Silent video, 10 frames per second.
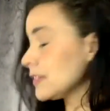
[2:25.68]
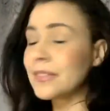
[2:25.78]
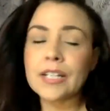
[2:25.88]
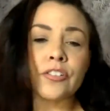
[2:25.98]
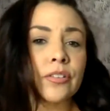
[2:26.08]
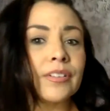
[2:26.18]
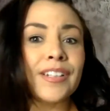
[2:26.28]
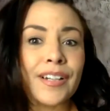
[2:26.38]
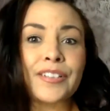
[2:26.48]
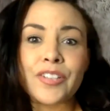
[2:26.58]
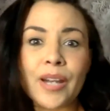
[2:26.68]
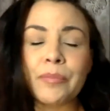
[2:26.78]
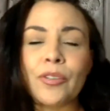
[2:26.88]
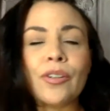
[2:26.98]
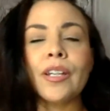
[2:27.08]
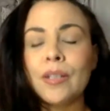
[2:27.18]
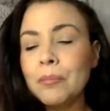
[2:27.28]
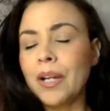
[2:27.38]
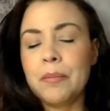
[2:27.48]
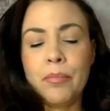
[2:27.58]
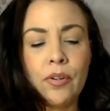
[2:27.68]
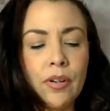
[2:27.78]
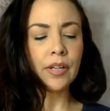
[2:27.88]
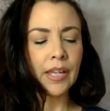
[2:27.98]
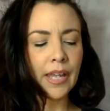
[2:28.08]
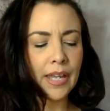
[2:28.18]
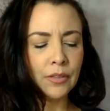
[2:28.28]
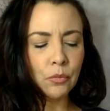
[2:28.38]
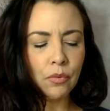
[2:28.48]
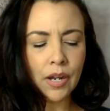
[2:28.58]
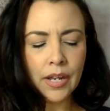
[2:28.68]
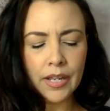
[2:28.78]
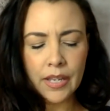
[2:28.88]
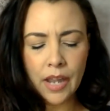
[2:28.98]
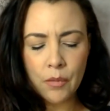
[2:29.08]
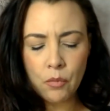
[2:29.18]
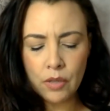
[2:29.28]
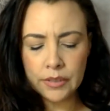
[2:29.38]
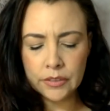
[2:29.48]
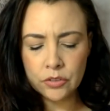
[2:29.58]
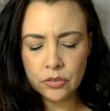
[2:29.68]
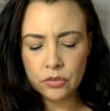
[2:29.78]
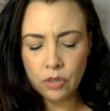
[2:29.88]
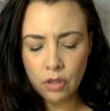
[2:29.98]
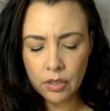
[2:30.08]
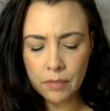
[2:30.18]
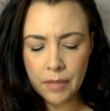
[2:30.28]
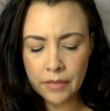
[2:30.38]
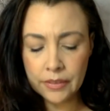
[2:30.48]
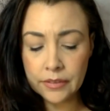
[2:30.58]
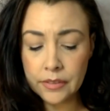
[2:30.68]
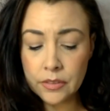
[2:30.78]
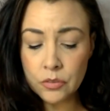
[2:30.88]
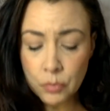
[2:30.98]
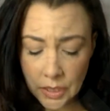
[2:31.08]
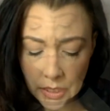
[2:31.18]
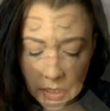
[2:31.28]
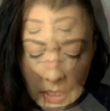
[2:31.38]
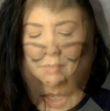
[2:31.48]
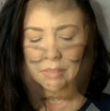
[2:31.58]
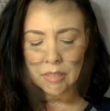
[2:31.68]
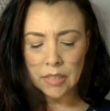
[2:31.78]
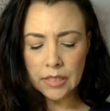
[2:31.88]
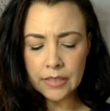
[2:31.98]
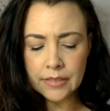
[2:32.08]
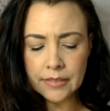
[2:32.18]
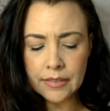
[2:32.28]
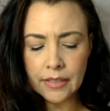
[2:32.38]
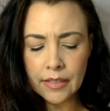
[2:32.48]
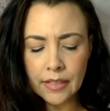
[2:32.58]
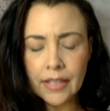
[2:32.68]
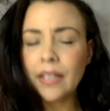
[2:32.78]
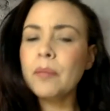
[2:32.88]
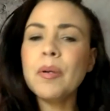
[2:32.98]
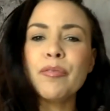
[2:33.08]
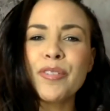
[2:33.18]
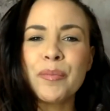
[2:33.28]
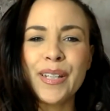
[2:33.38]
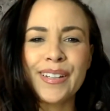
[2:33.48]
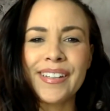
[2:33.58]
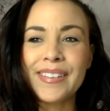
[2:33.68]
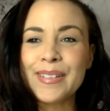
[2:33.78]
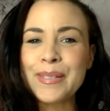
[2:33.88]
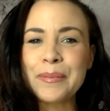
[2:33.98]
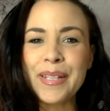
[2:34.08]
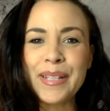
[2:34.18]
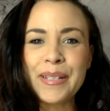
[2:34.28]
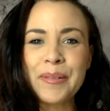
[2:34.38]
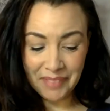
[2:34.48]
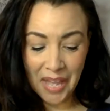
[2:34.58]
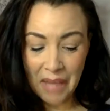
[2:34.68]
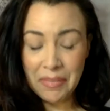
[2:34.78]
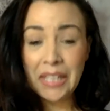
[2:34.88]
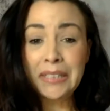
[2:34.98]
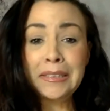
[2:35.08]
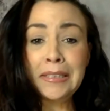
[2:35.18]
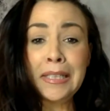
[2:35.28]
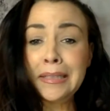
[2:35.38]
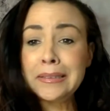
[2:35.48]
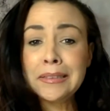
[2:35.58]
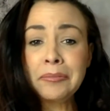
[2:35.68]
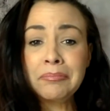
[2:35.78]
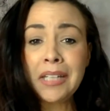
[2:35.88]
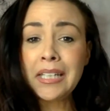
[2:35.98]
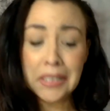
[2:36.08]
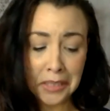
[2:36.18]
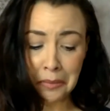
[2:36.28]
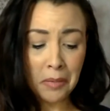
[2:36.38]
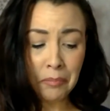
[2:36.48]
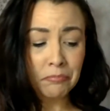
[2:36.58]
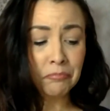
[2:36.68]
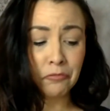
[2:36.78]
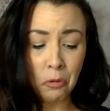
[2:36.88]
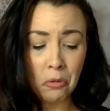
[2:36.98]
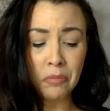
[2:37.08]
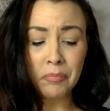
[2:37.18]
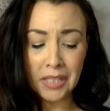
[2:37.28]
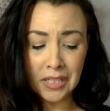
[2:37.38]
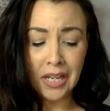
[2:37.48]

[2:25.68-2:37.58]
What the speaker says: is actually a chapter in my book, and why I wanted to talk about it this week is because it came up for me again this week. I'm not a teenager, and it came up for me